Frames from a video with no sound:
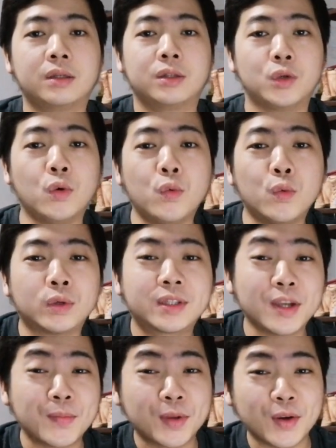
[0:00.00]
Yo,
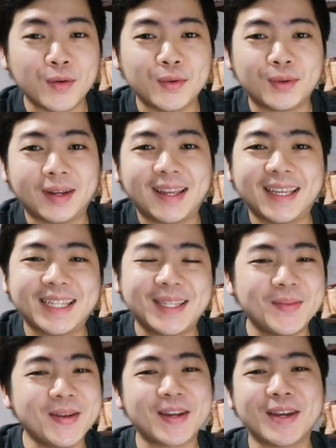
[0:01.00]
what's up, yo? It's
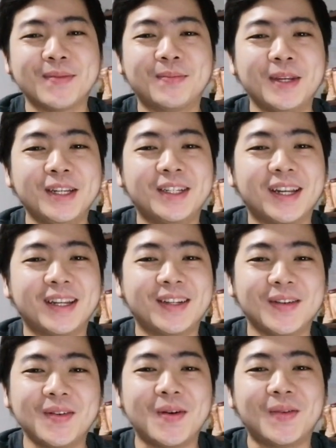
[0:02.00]
me again, PJ,
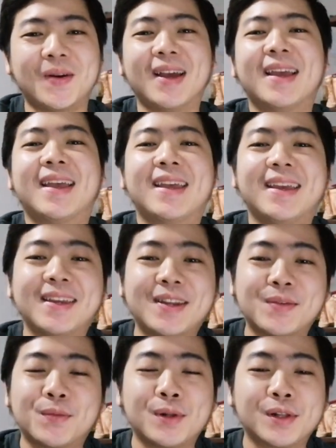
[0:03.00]
yo,
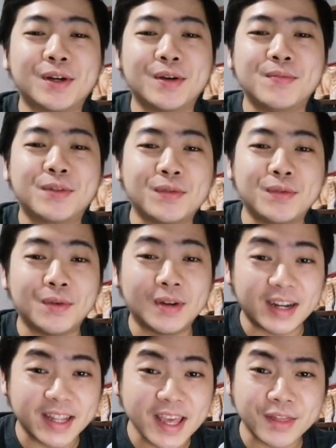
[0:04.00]
and welcome to
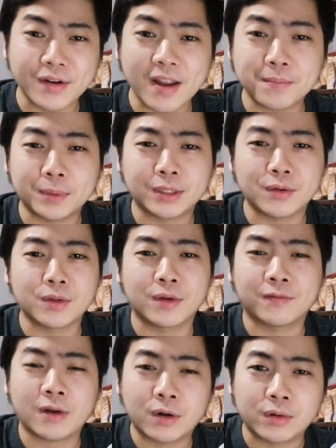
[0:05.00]
another episode
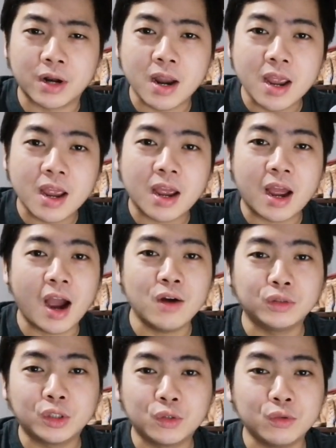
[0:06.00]
of our
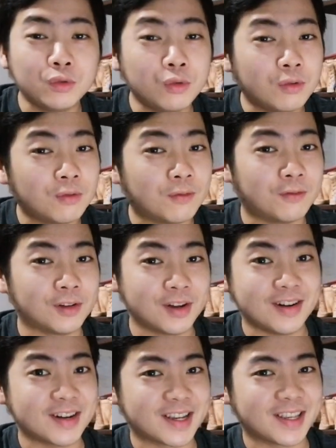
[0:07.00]
How to
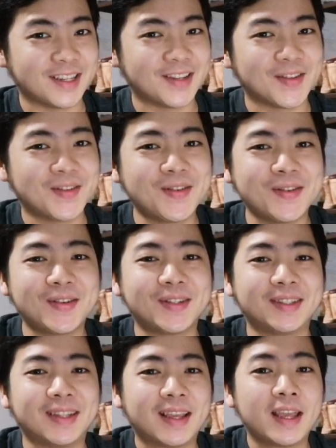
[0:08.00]
Vlog Yon.
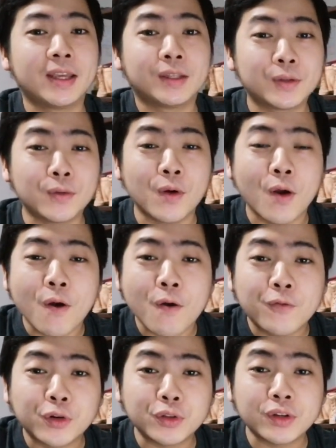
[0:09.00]
So,
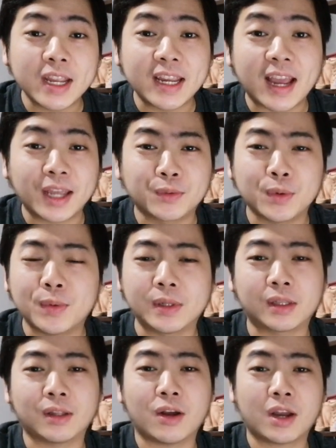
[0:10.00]
for today, guys, we
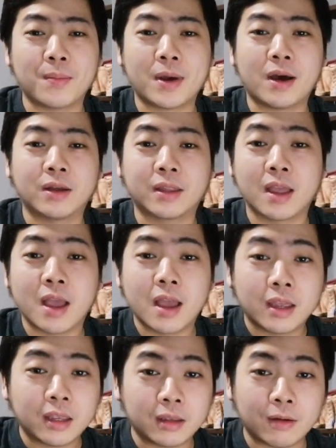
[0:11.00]
will talk about,
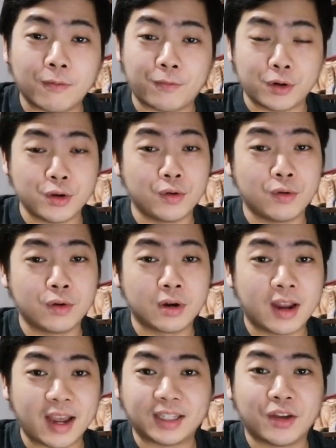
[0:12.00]
for you
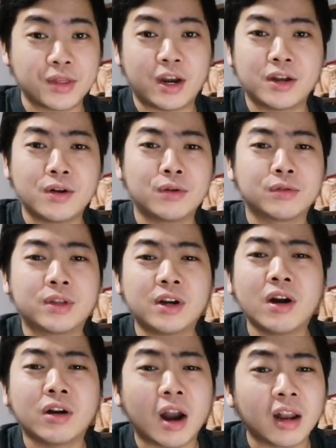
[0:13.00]
guys out there, I know there
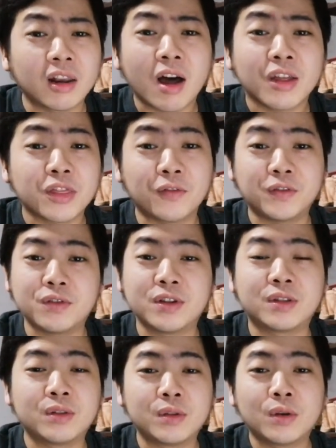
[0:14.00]
are a lot of you
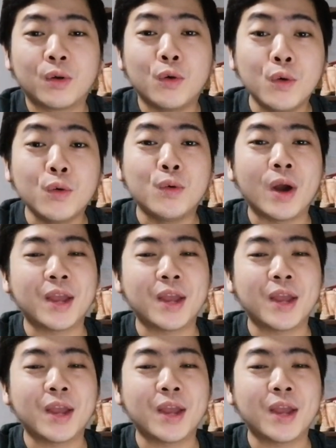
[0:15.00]
that, who